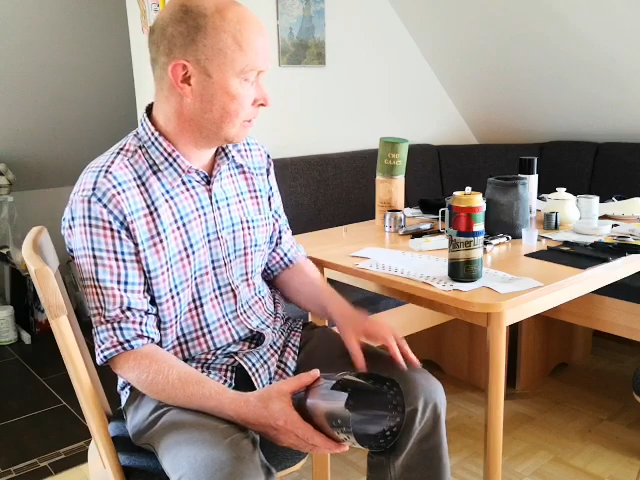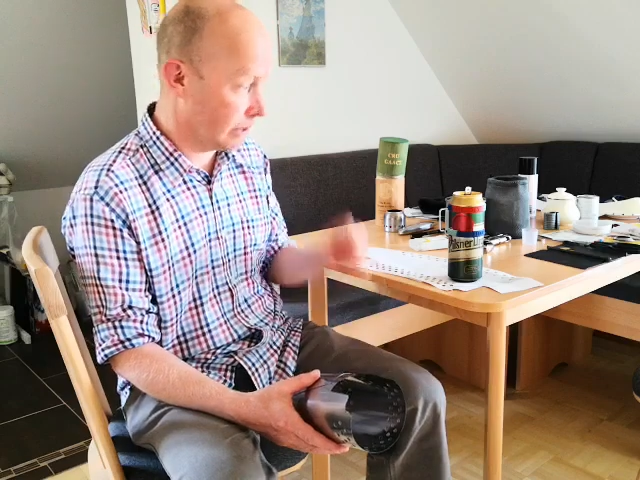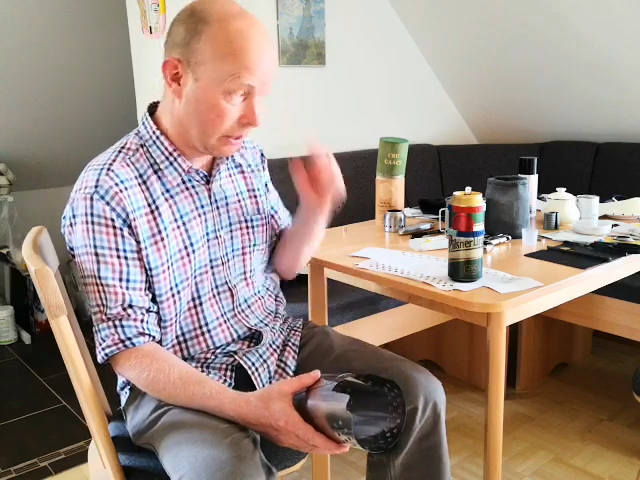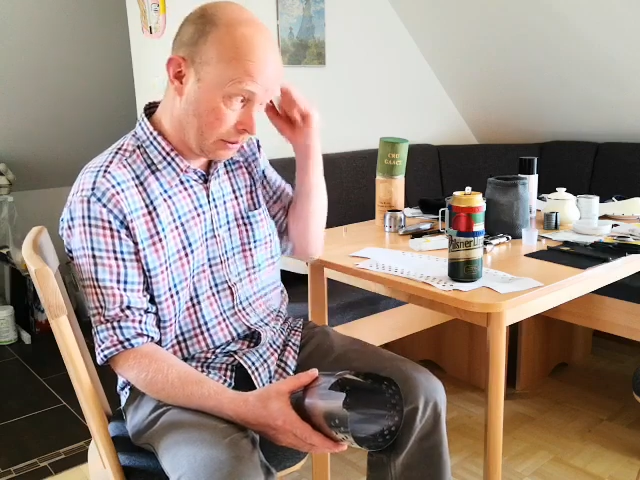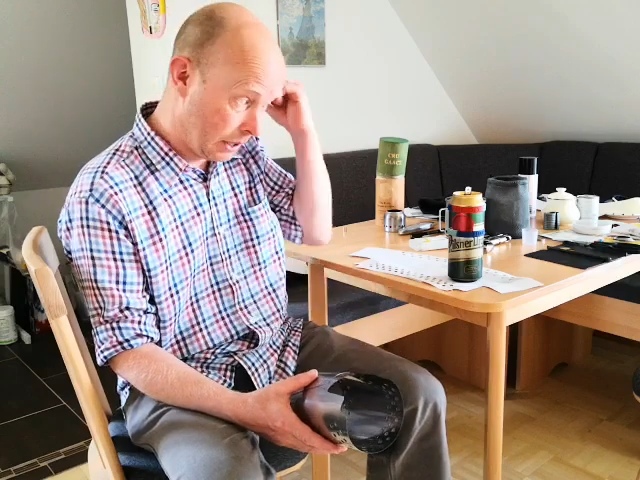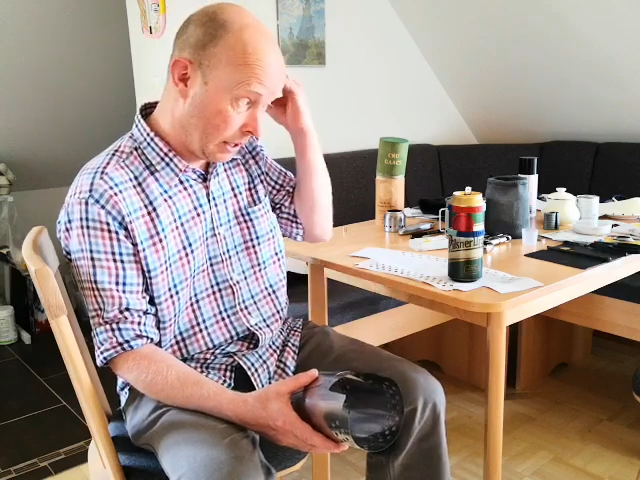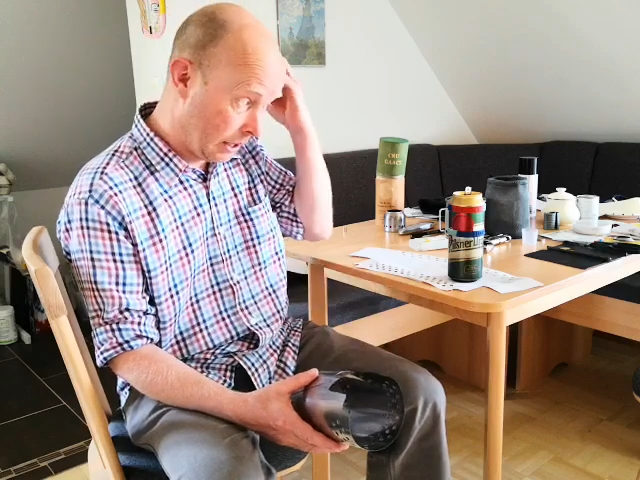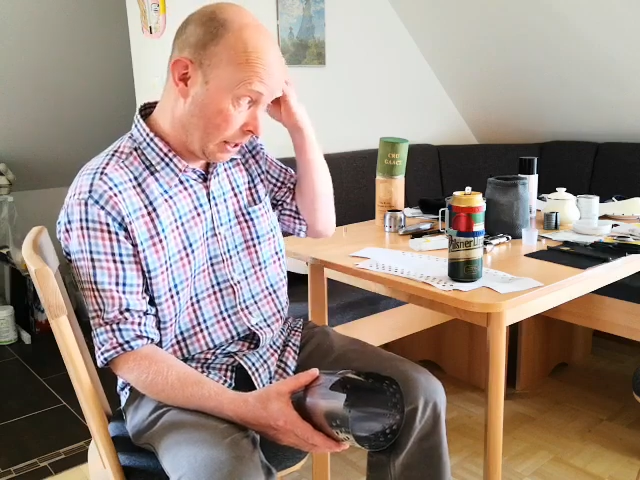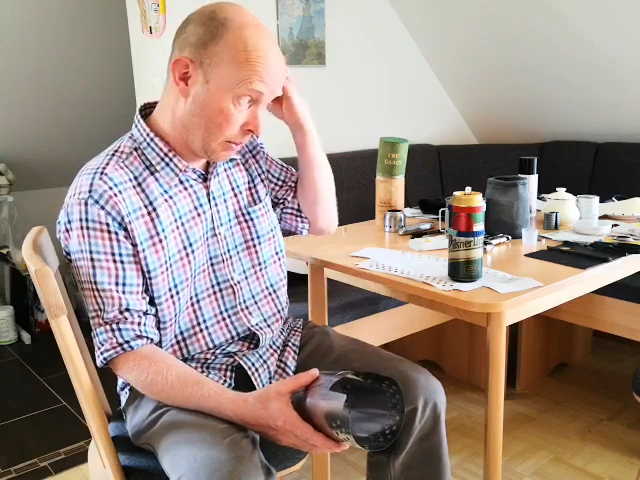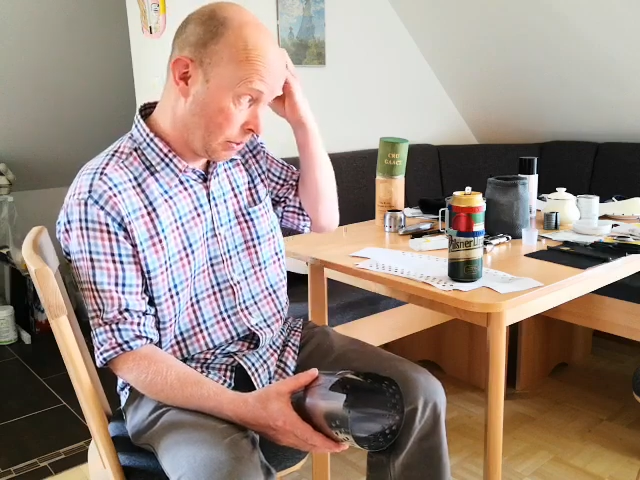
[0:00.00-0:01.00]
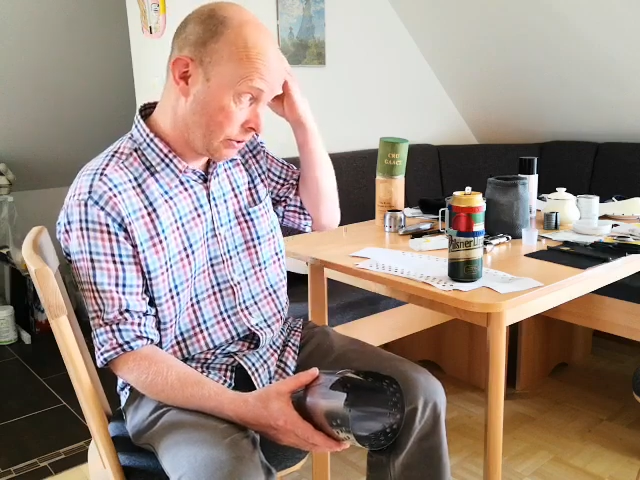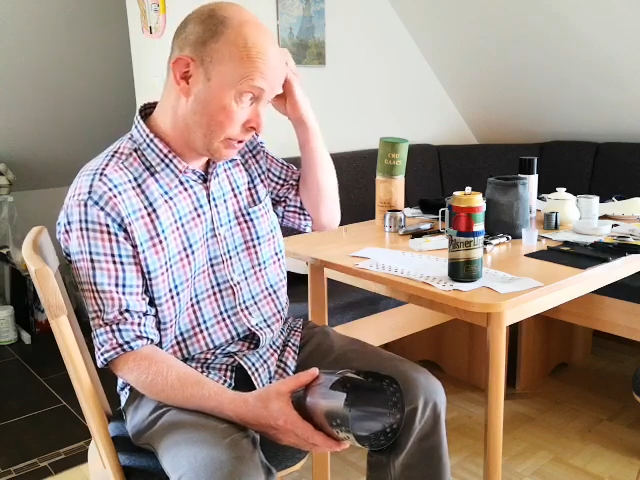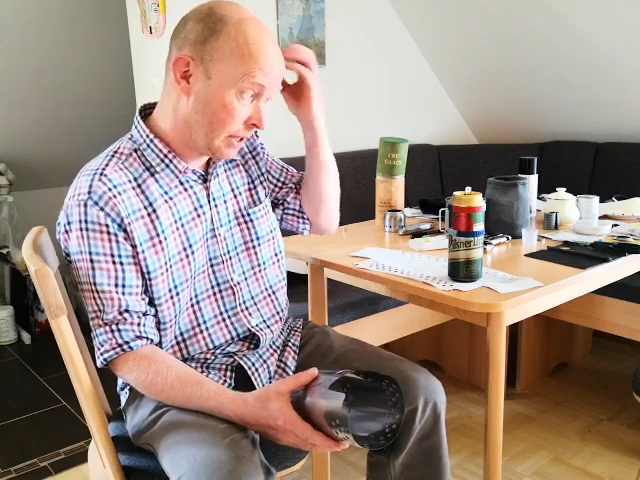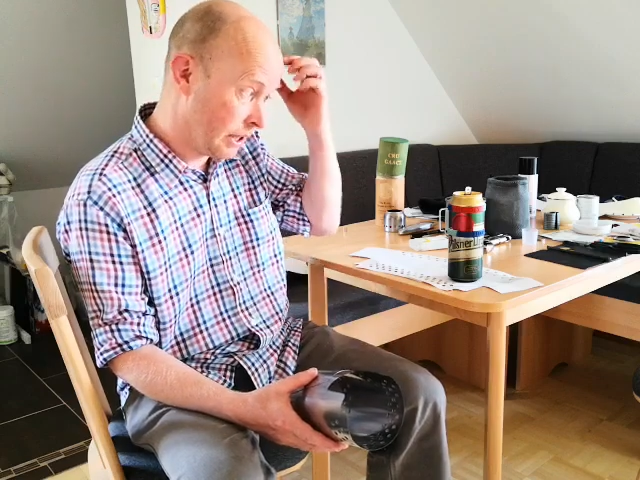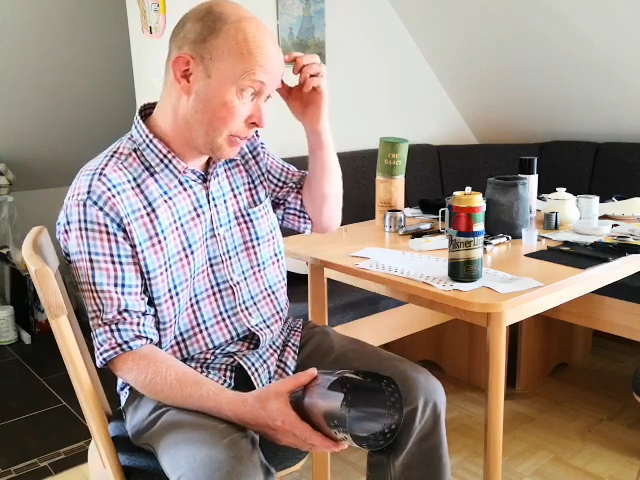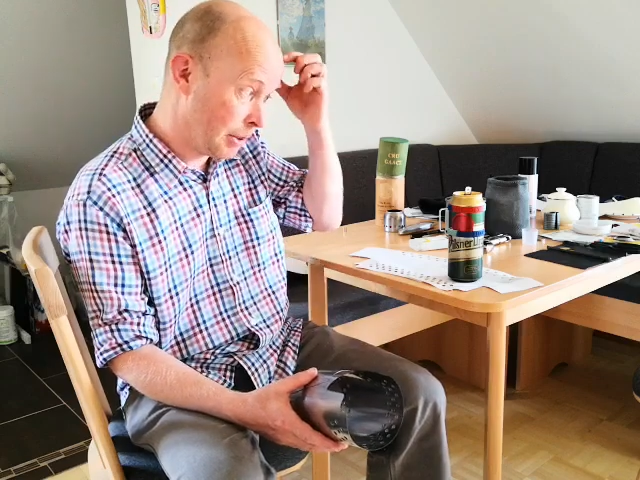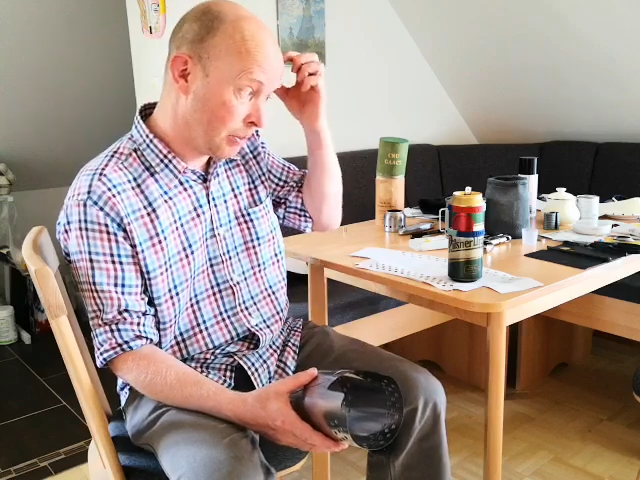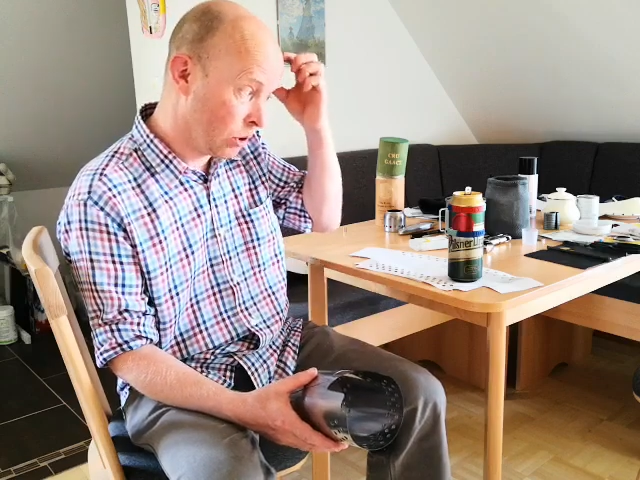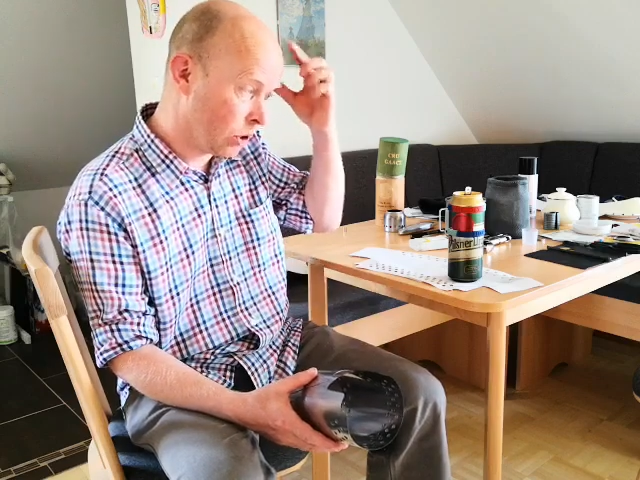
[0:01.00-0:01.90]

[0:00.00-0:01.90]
So I wanted a bit more